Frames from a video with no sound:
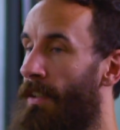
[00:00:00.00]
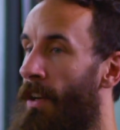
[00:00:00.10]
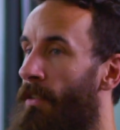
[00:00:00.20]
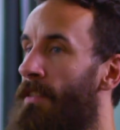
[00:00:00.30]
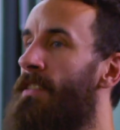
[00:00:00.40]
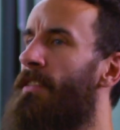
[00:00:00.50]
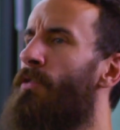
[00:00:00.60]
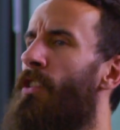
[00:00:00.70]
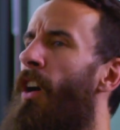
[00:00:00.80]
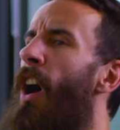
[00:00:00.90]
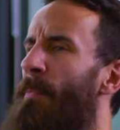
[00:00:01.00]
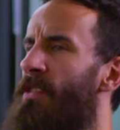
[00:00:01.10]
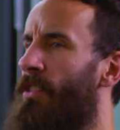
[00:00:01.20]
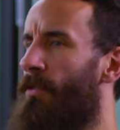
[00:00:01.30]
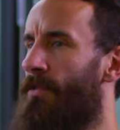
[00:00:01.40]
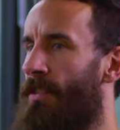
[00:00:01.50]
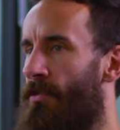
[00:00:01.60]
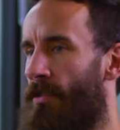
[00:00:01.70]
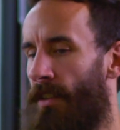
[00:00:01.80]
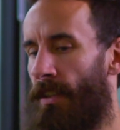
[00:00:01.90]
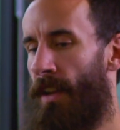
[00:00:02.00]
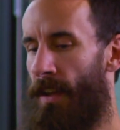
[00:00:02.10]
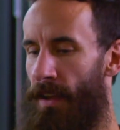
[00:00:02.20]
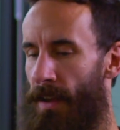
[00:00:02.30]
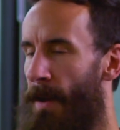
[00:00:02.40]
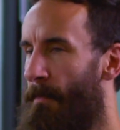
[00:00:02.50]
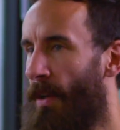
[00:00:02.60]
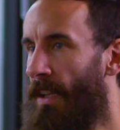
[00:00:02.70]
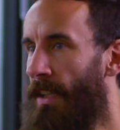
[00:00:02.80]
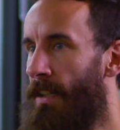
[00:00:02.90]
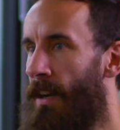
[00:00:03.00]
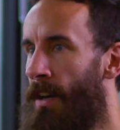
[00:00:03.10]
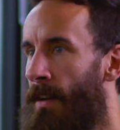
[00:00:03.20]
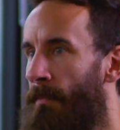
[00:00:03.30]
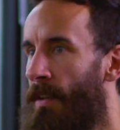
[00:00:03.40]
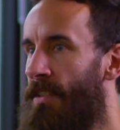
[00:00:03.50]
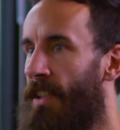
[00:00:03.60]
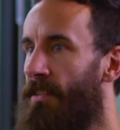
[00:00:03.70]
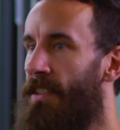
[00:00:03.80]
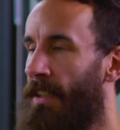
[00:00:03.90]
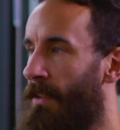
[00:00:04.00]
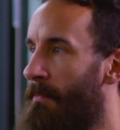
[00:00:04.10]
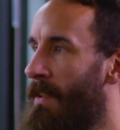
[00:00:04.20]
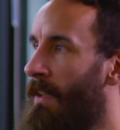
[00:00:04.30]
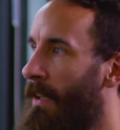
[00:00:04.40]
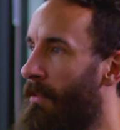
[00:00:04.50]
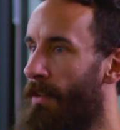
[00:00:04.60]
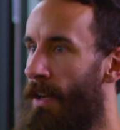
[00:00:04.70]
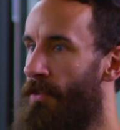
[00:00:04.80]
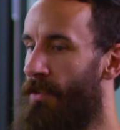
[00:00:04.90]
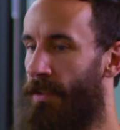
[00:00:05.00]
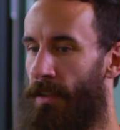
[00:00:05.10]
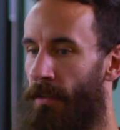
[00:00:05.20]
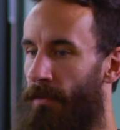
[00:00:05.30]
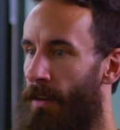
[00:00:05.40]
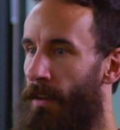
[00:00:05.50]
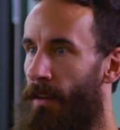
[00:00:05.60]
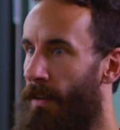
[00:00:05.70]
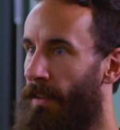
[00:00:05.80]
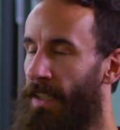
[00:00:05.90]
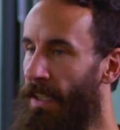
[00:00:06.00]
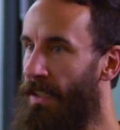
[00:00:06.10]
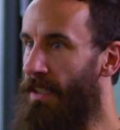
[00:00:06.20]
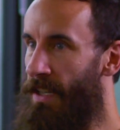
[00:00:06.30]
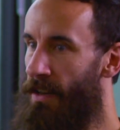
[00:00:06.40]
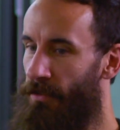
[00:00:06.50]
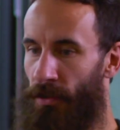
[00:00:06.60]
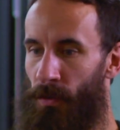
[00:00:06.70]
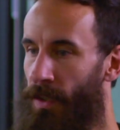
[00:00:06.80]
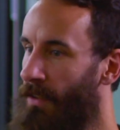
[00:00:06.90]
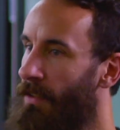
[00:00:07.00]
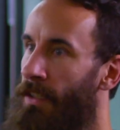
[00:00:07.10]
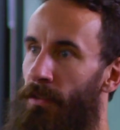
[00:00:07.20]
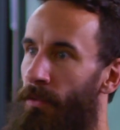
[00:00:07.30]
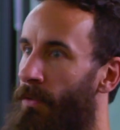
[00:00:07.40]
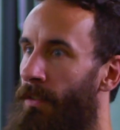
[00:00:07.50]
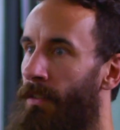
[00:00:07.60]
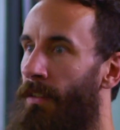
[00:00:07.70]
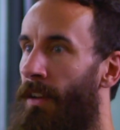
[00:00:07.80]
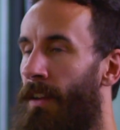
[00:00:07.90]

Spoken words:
You know, those are obstacles usually. But like a skill set could be like, oh yeah, just, you know, getting into character quickly or